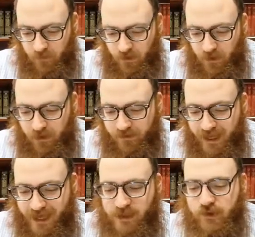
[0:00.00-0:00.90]

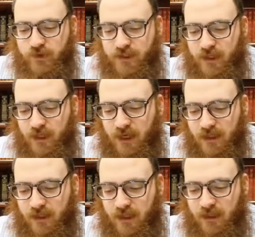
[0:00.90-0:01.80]
the angels and
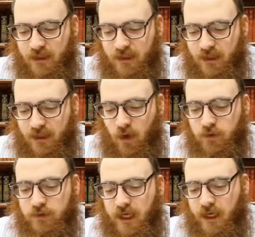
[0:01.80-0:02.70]
the
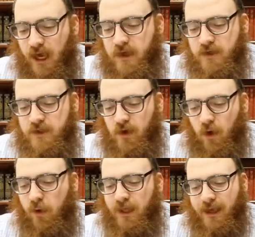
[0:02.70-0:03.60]
holy chayos,
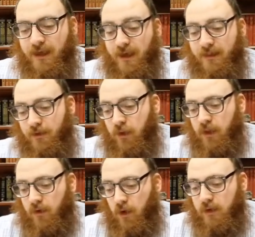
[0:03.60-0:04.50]

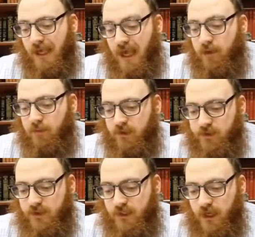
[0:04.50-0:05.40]
literally the holy
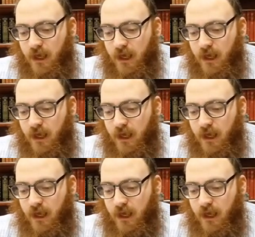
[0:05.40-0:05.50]
animals,